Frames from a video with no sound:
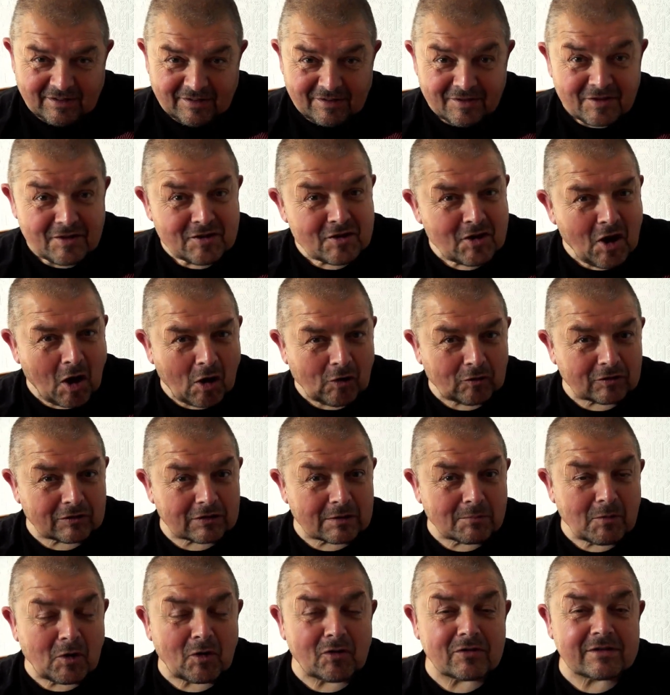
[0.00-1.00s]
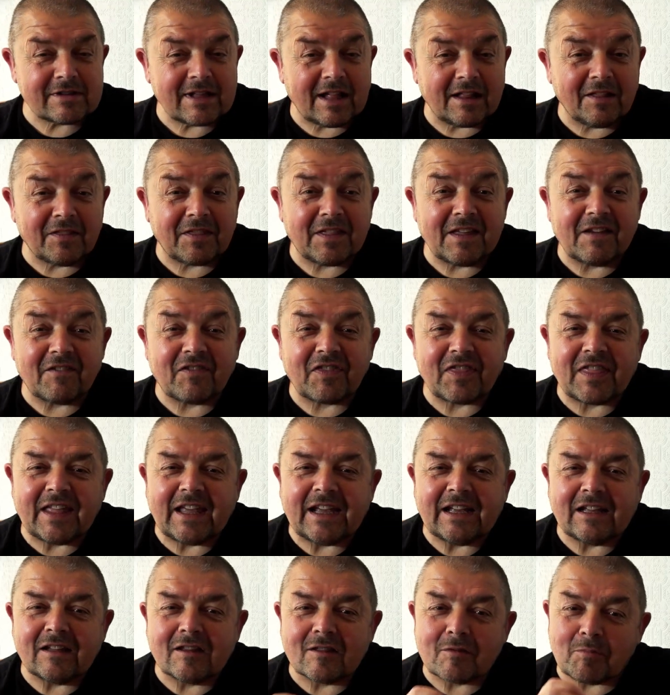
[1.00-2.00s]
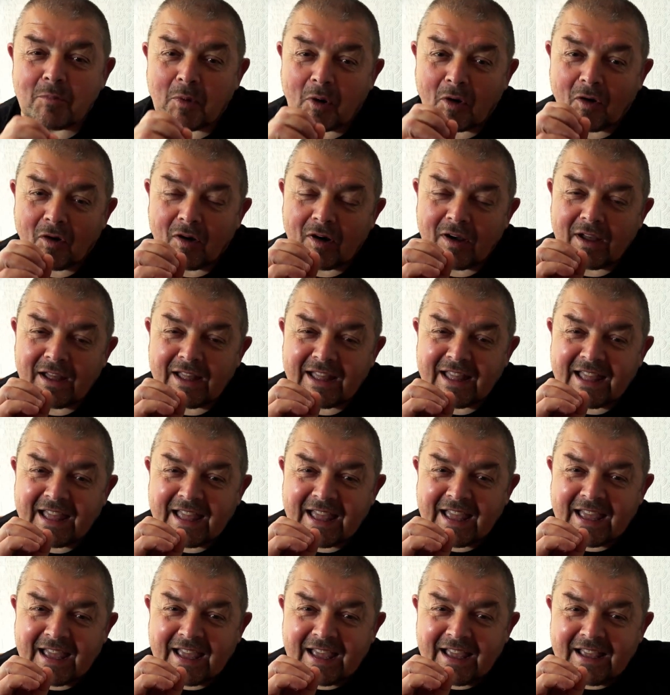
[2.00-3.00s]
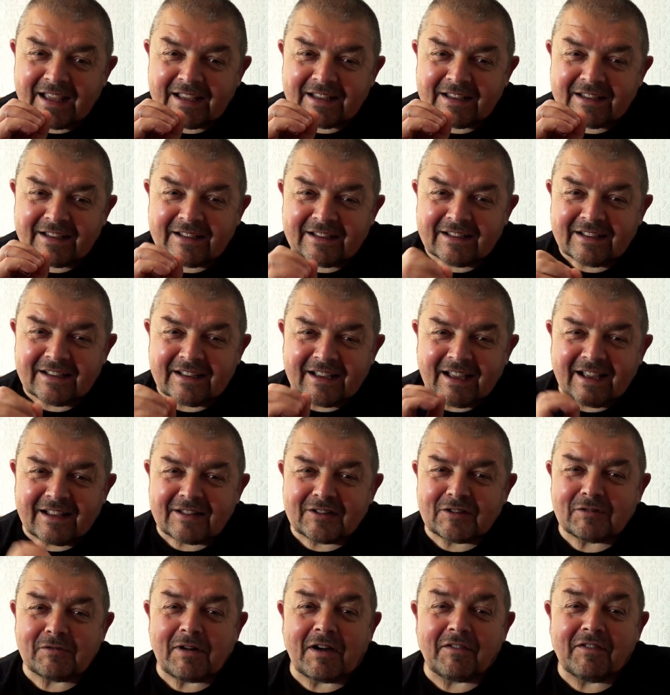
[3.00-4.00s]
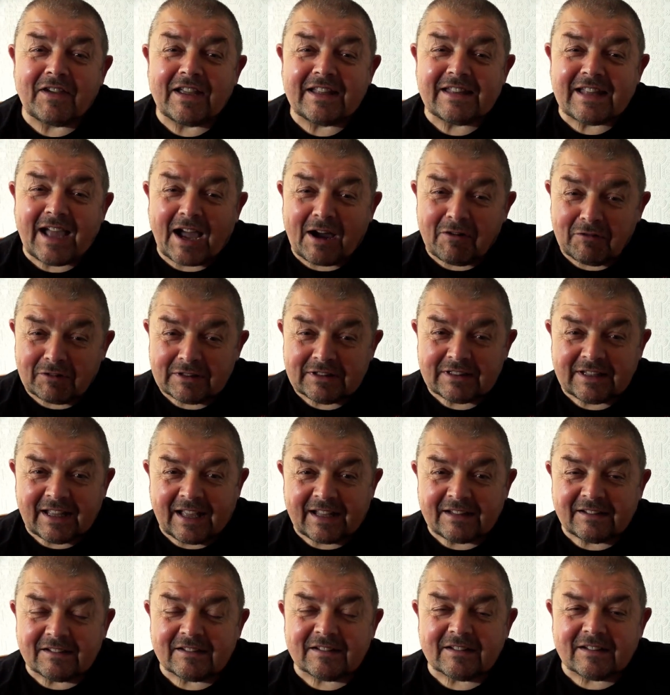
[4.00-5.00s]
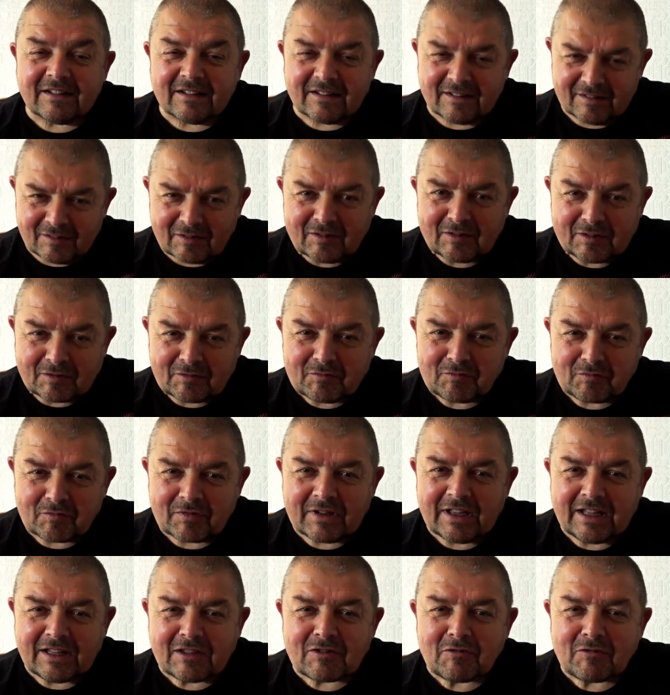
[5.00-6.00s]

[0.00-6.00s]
Not the most healthy of things, but to have it now and then, it's